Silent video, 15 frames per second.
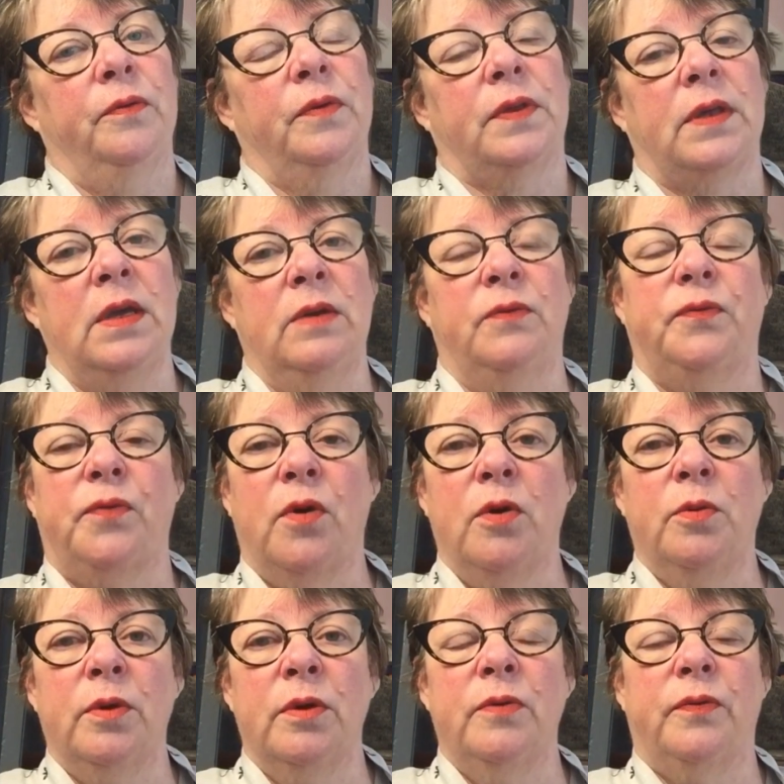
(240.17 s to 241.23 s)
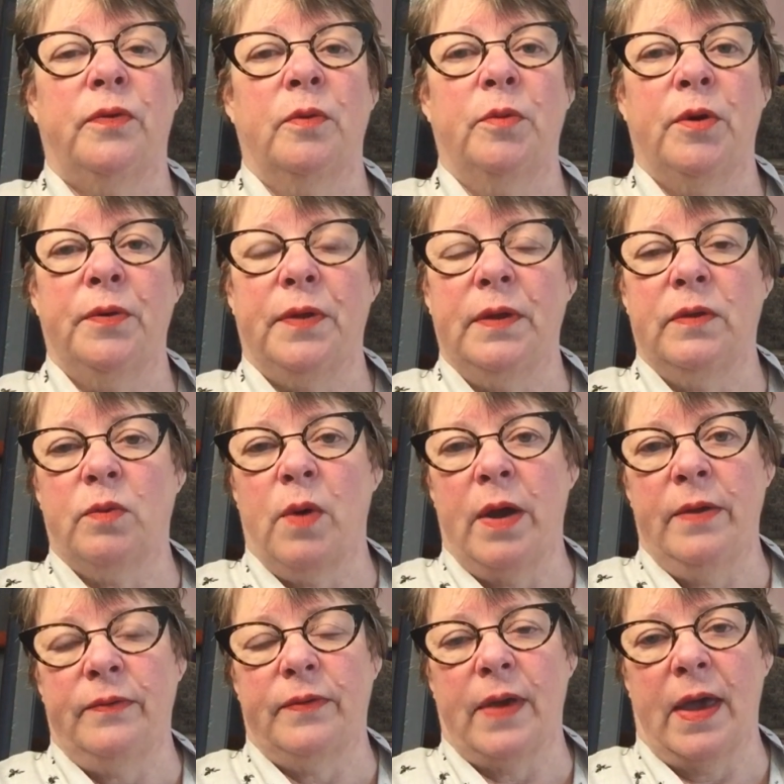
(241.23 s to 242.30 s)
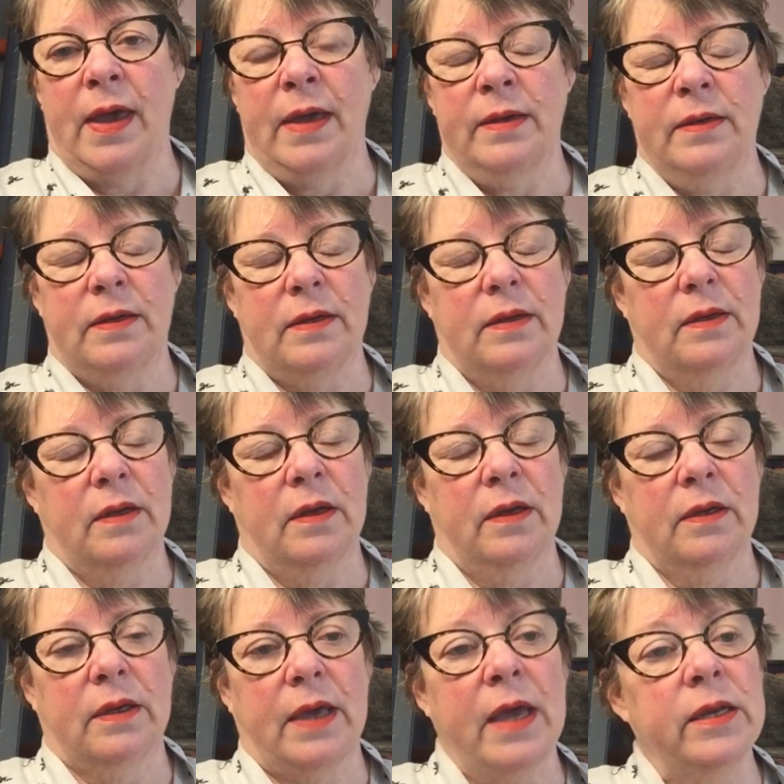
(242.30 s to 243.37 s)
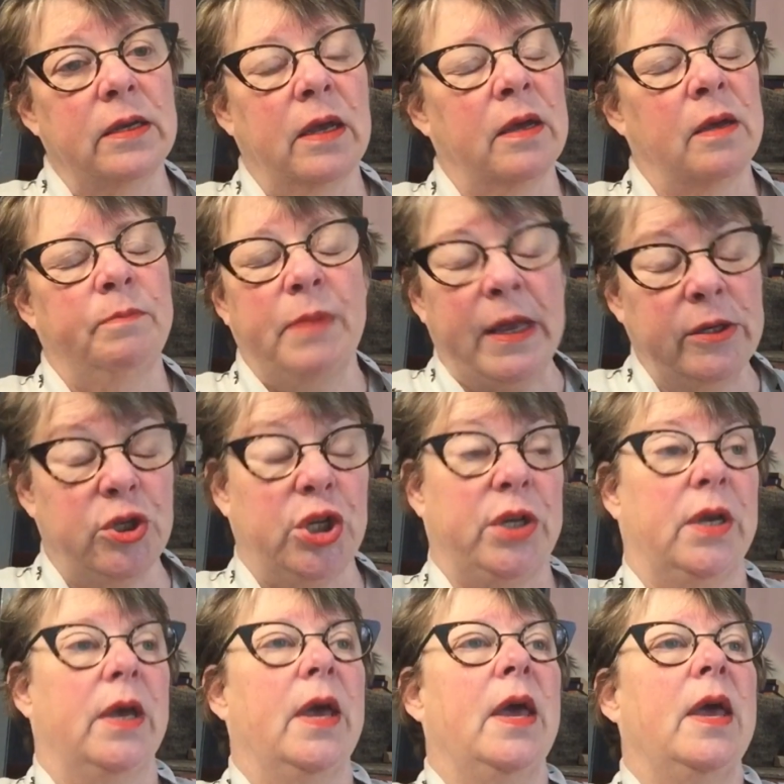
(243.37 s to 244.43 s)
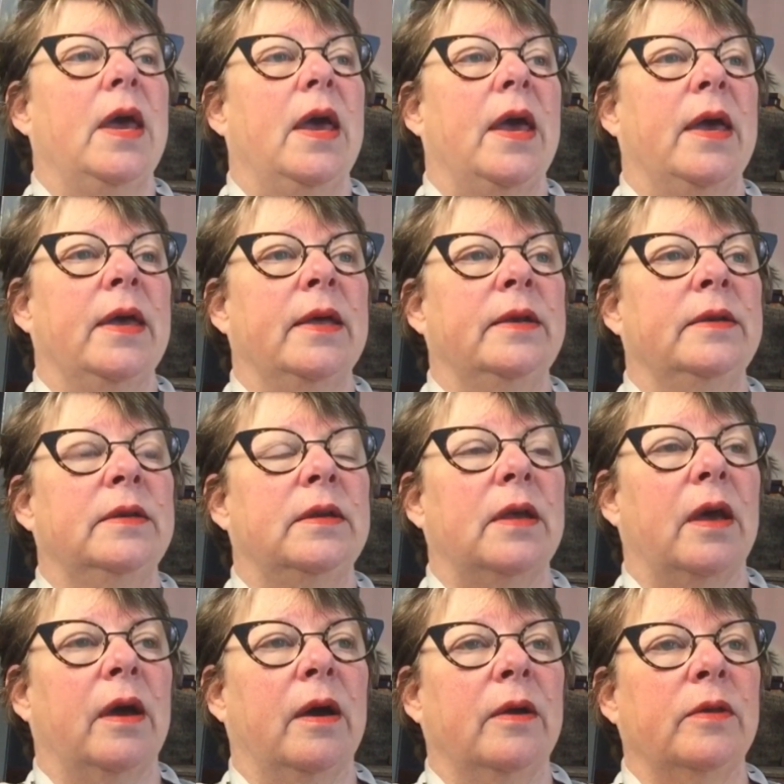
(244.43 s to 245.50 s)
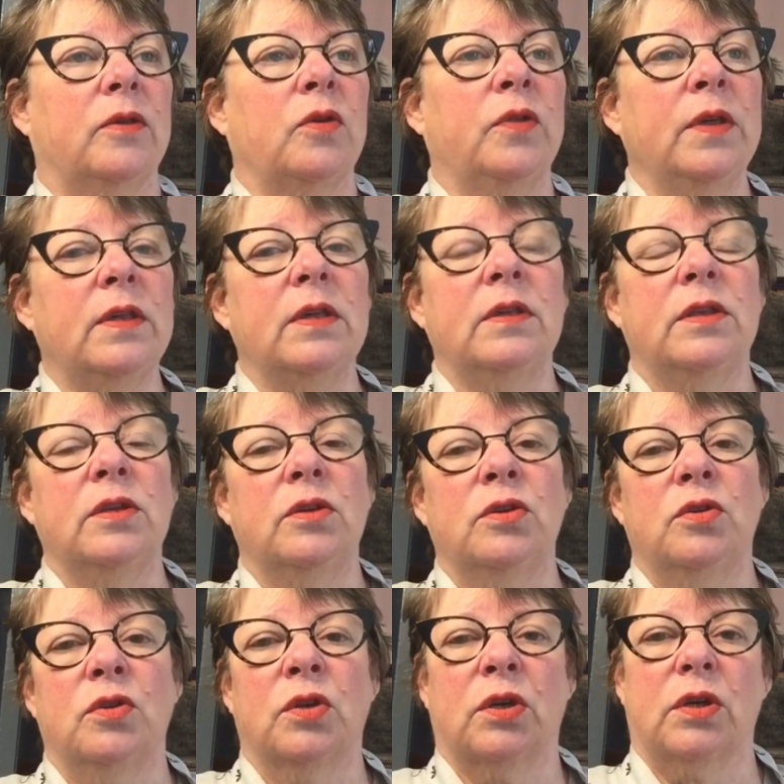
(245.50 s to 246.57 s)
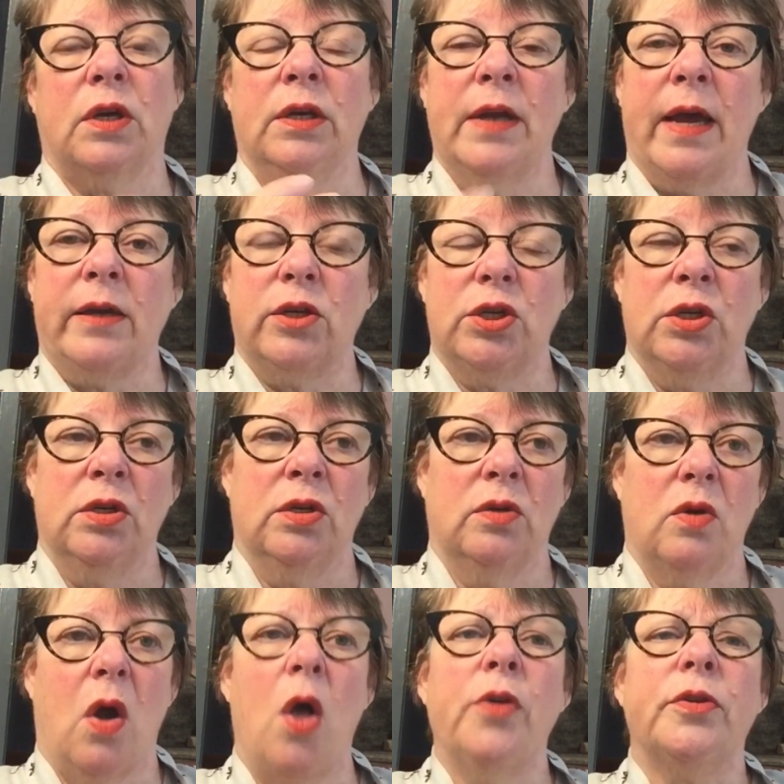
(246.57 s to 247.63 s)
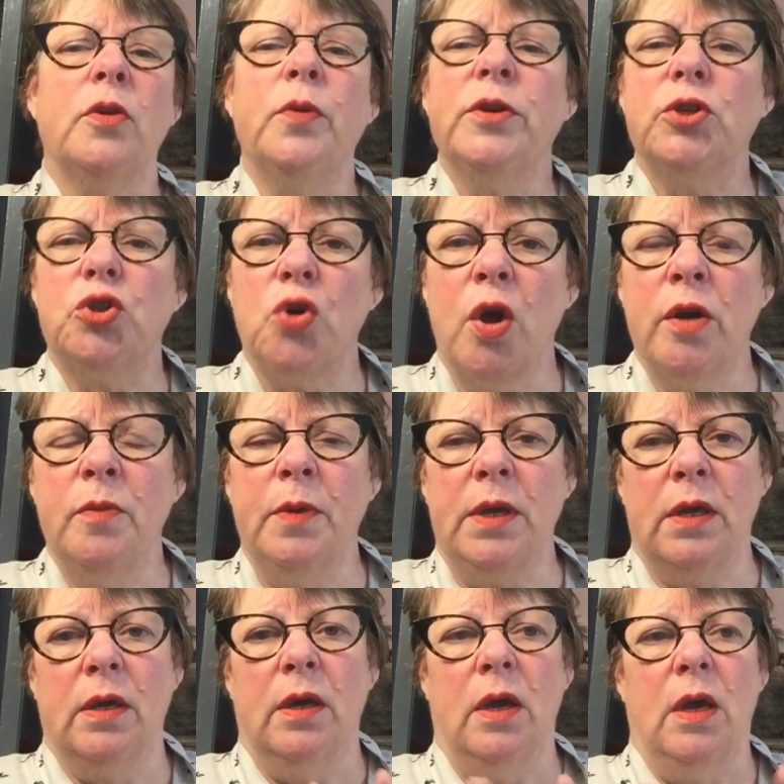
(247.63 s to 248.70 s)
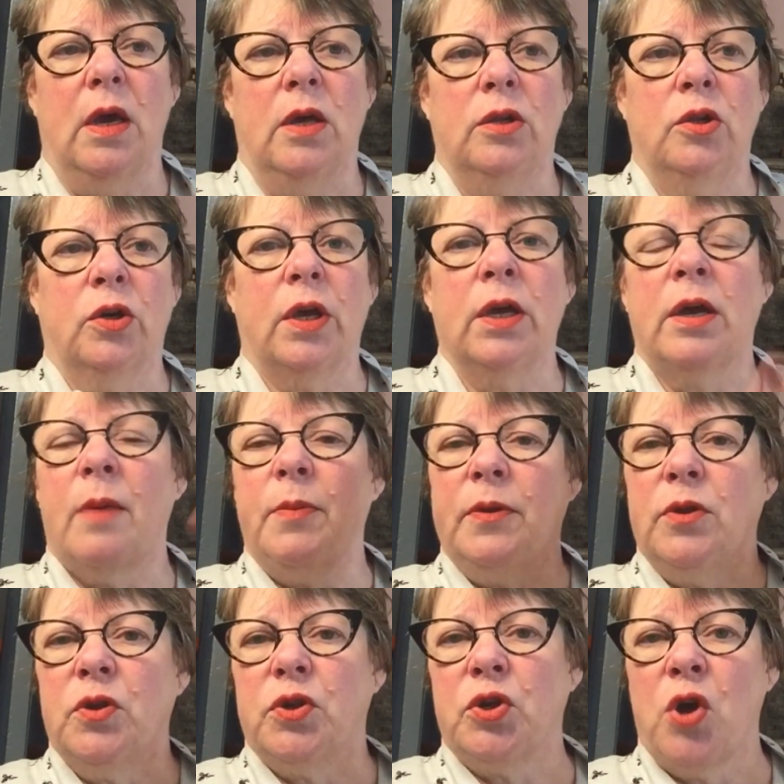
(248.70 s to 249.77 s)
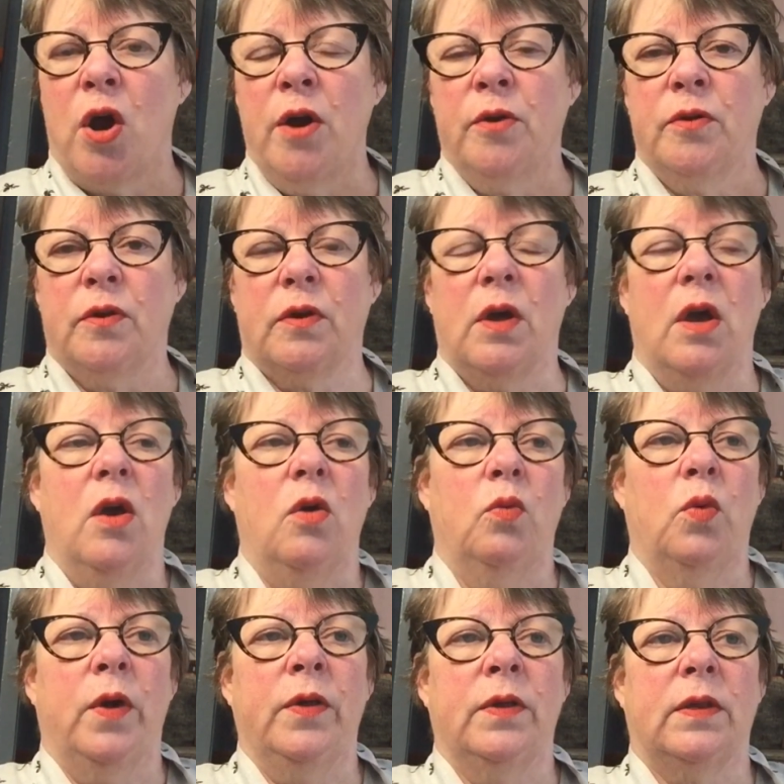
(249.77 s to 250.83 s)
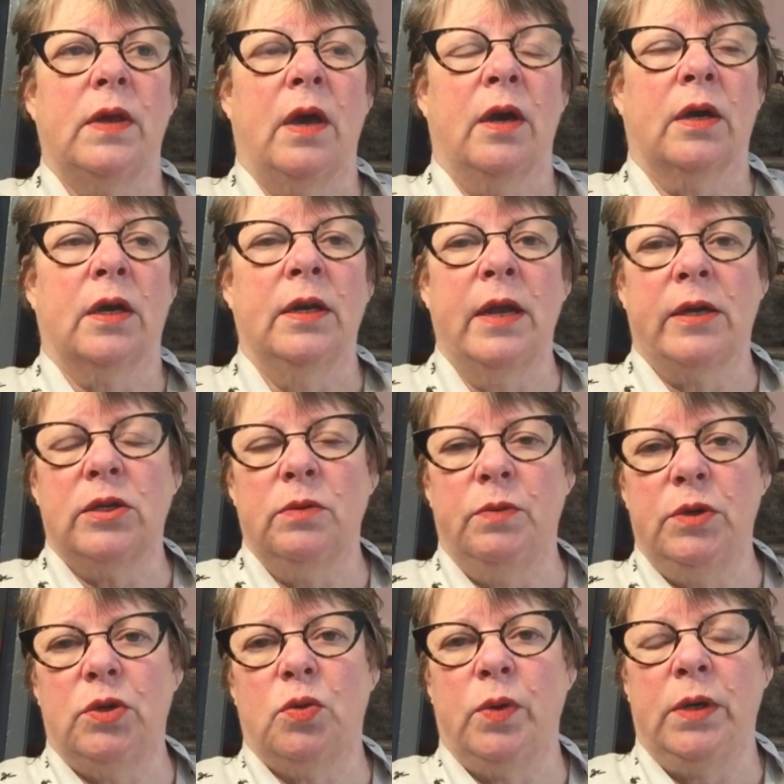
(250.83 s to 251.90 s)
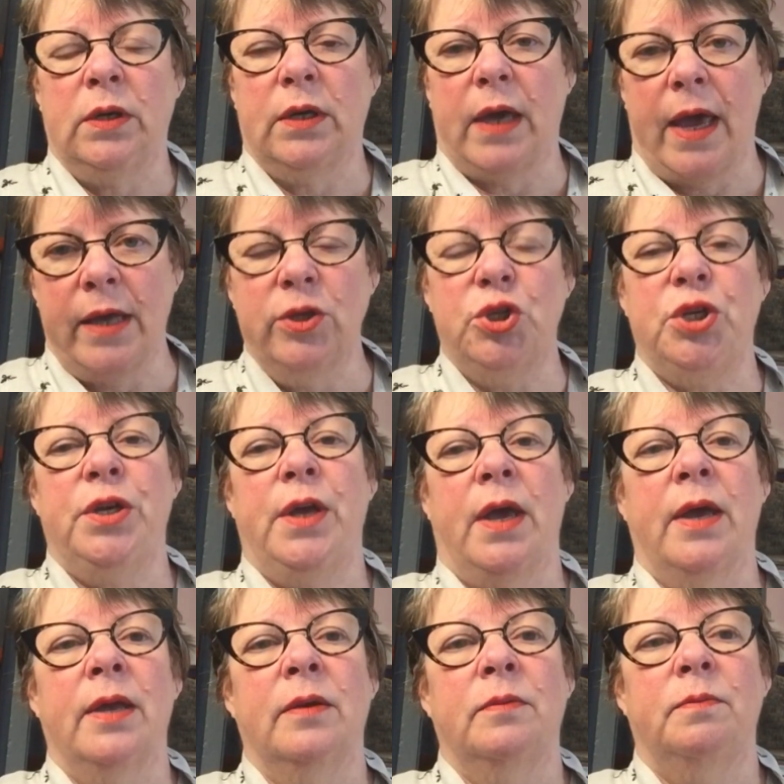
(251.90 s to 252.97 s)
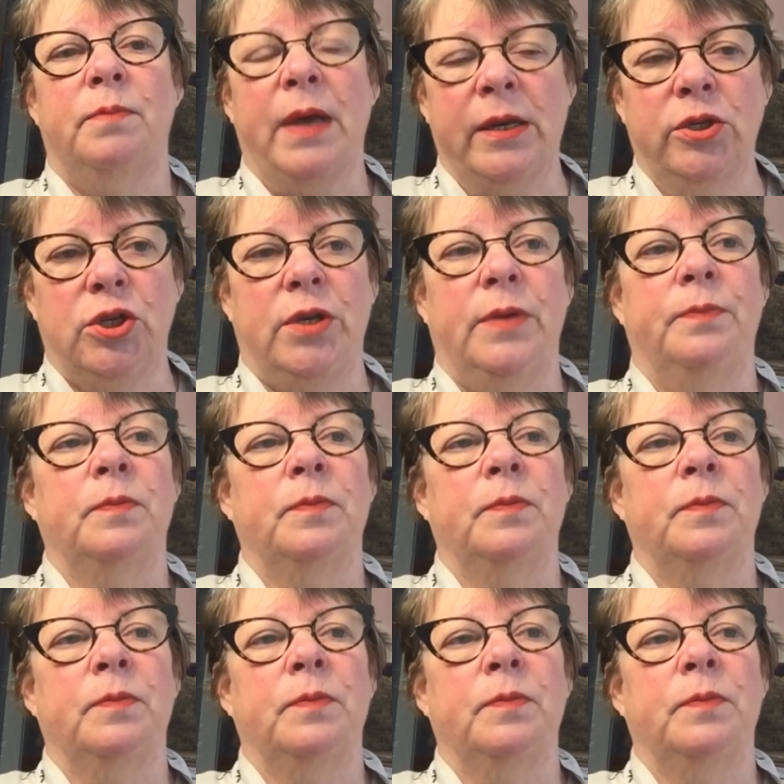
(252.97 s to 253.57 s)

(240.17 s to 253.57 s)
scene forward for both his wife and Benji. And so this is the connection. Also astronomy, looking up at the stars, was a connection between Kenji and Benji.